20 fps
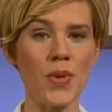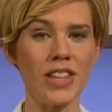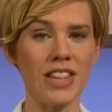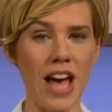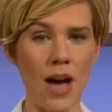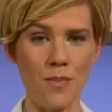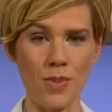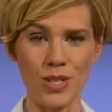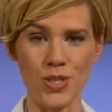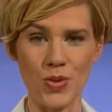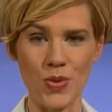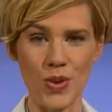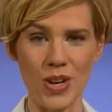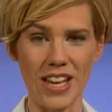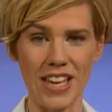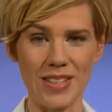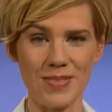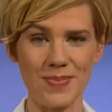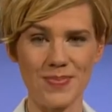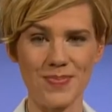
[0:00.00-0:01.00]

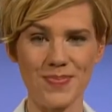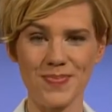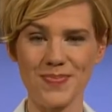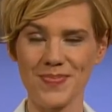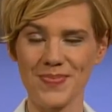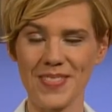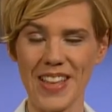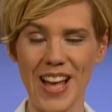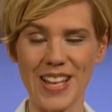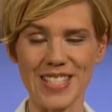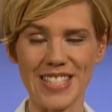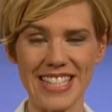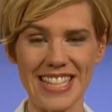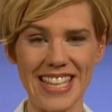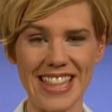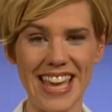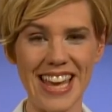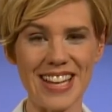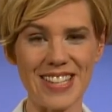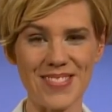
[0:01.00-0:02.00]
laboratory. I'll see you
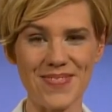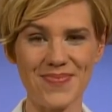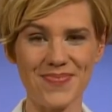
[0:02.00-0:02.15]
there.